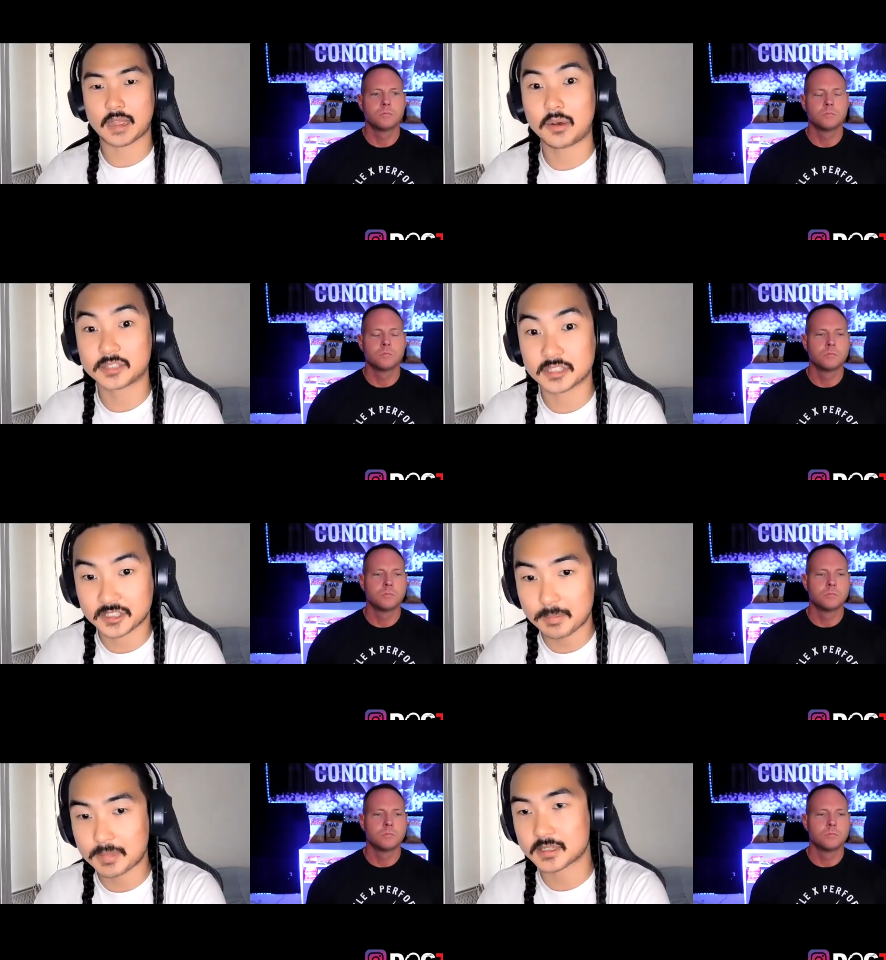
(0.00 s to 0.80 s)
Speaker 1: I was
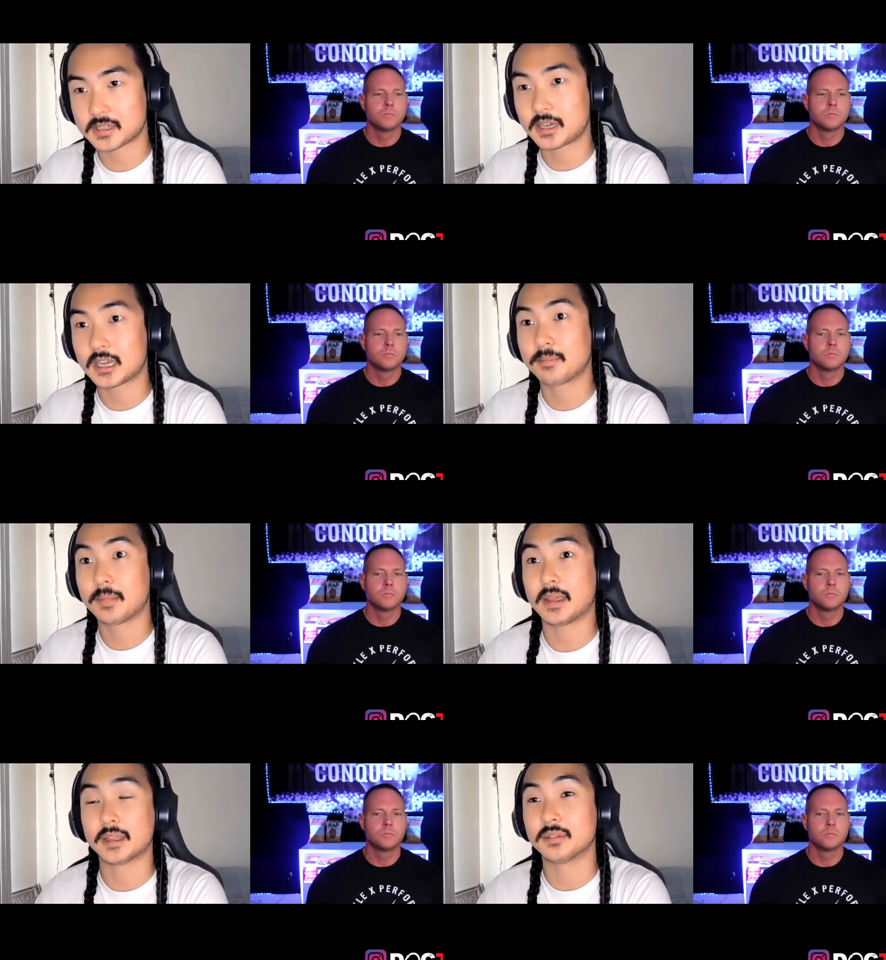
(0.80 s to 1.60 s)
asleep at the time.
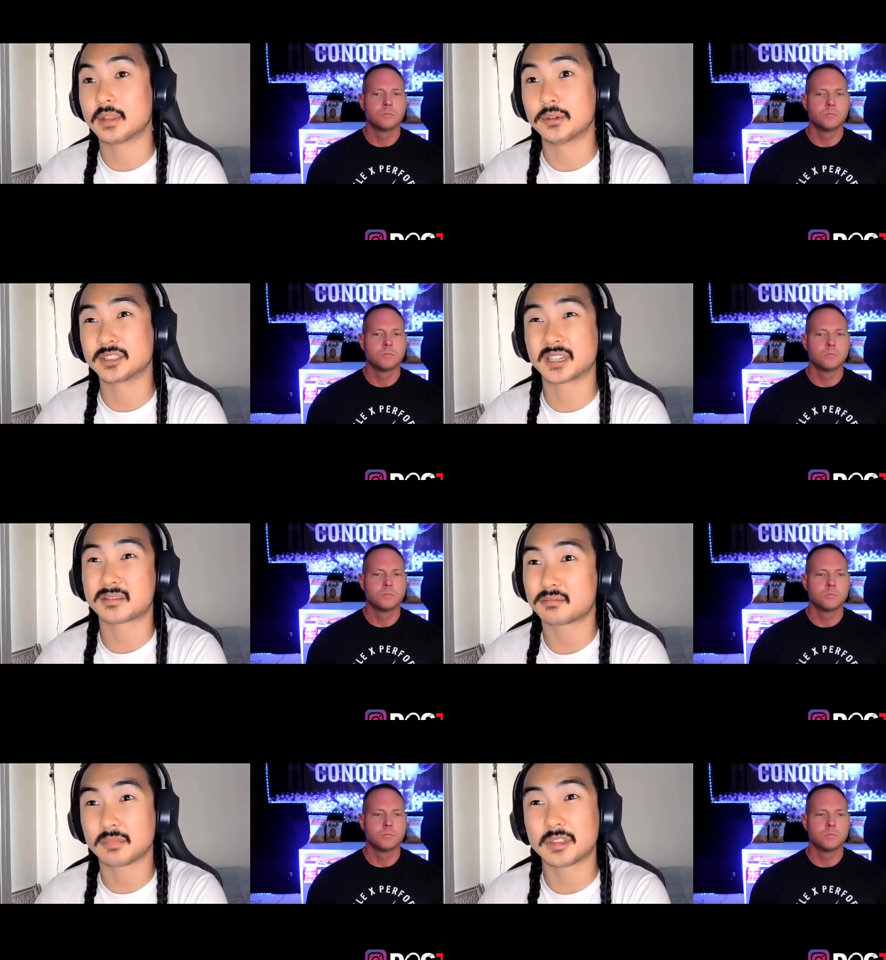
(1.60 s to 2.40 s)
And it was like
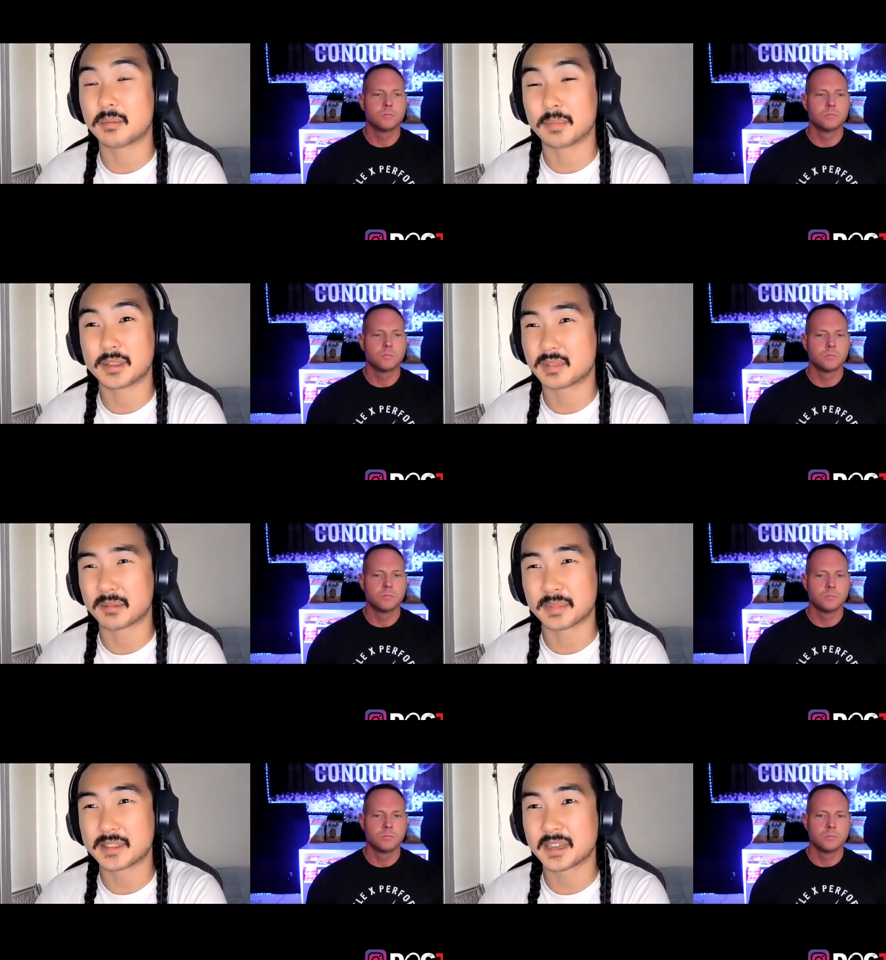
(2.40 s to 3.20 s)
in the mid,
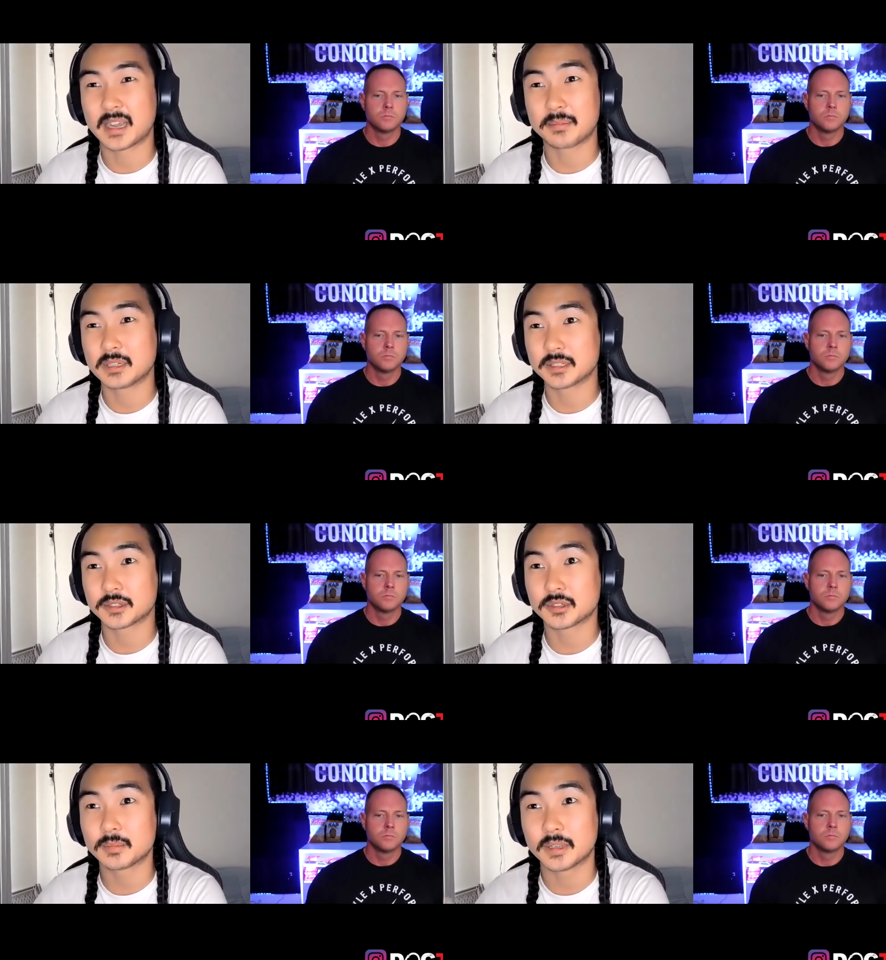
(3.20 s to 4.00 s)
like midnight, I'm gonna
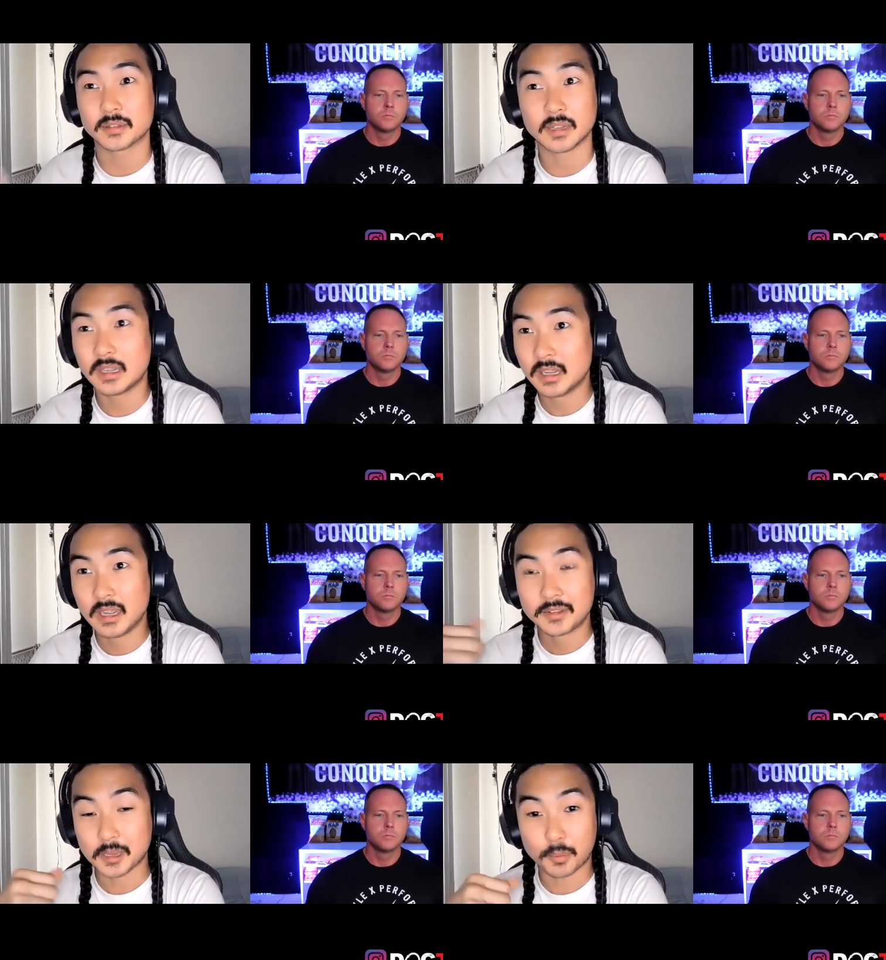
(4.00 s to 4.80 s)
assume. And
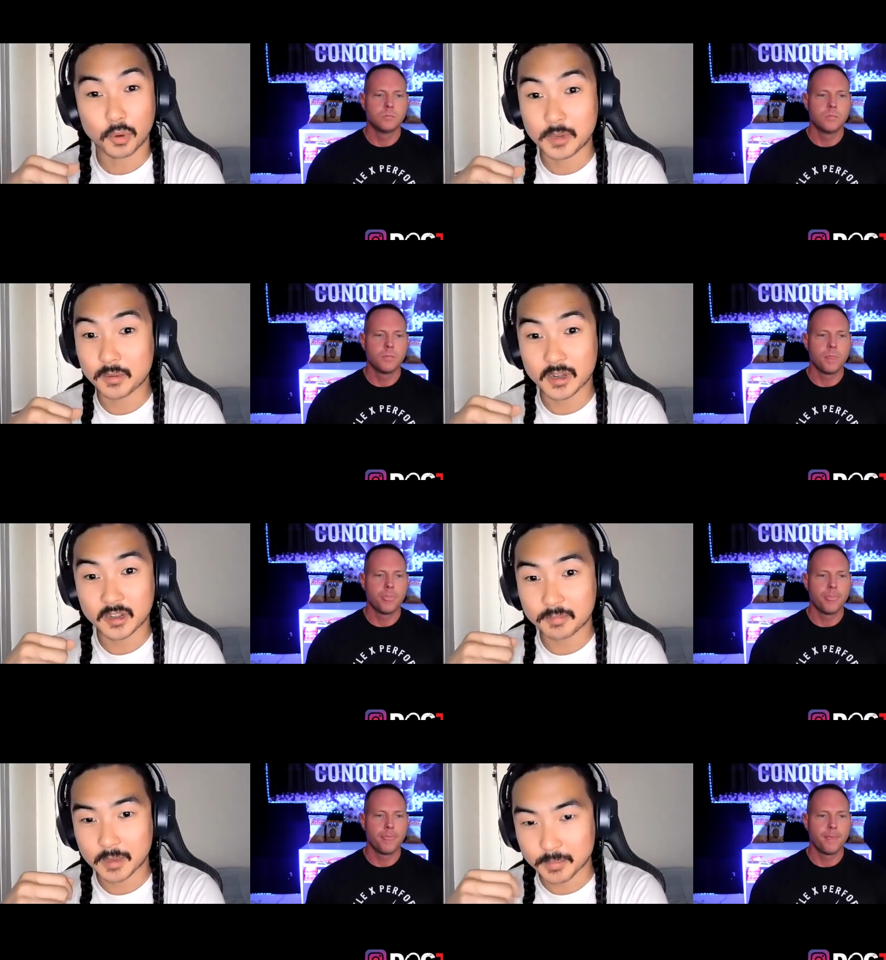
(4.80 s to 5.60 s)
they pulled me right
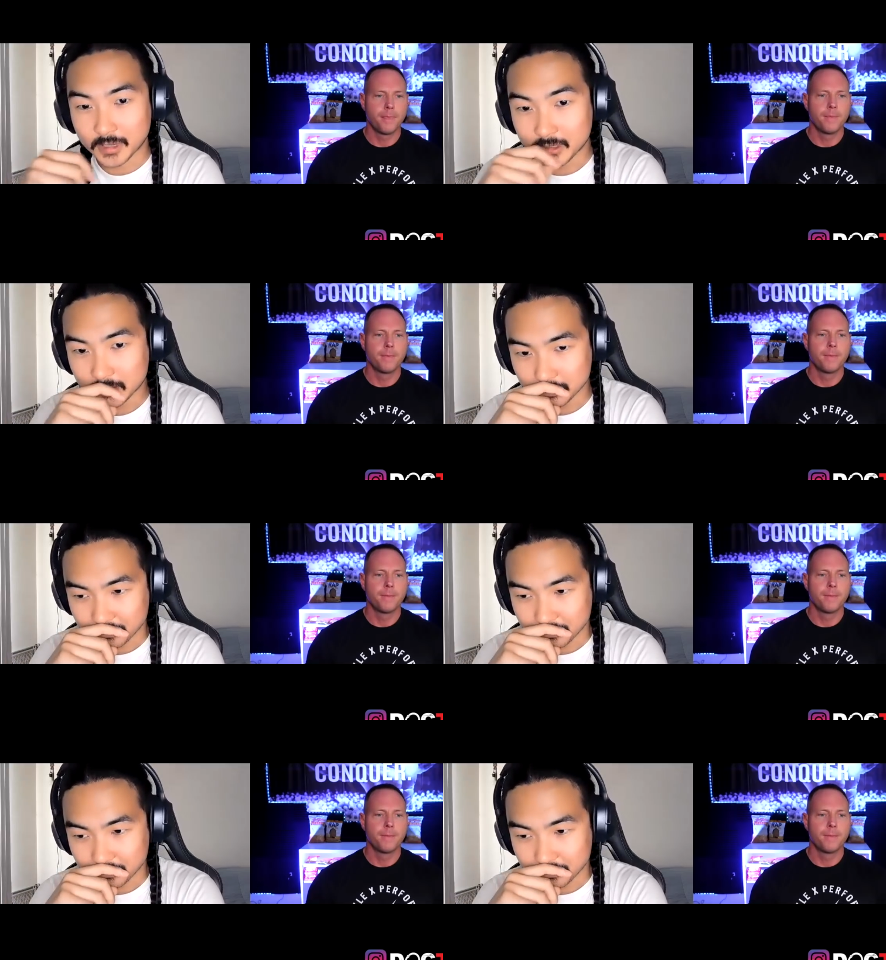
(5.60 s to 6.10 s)
off my bunk,